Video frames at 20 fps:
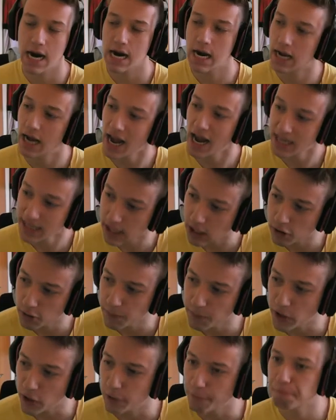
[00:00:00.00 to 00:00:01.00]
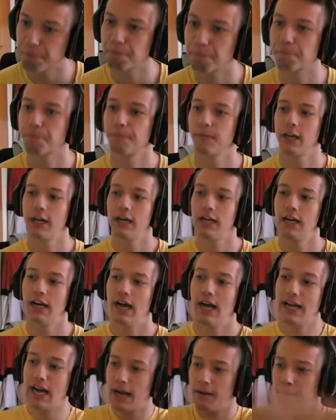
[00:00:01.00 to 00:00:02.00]
Icicle Spear.
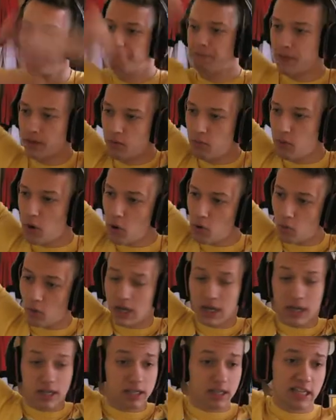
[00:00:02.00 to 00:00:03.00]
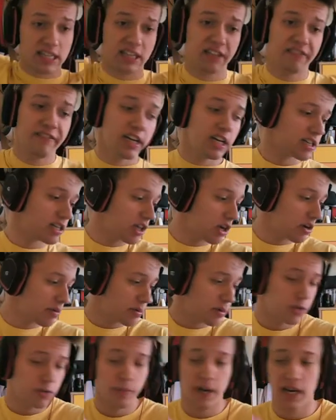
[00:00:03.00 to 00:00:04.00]
And yeah, woo! The Slovenia
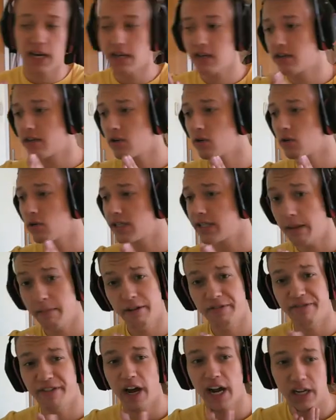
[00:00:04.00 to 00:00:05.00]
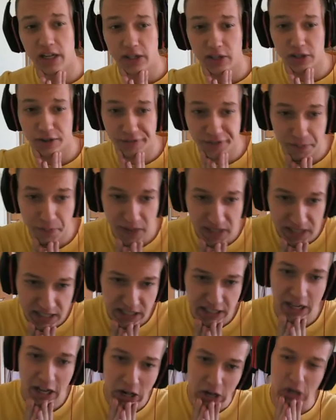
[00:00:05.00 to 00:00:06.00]
Slowbros made it to semi-finals of the
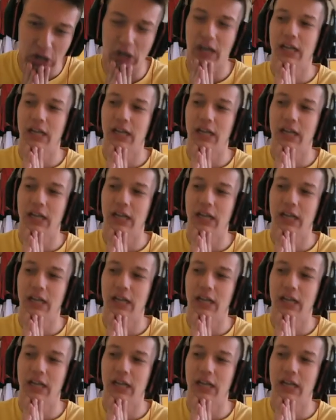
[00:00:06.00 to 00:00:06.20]
PCL.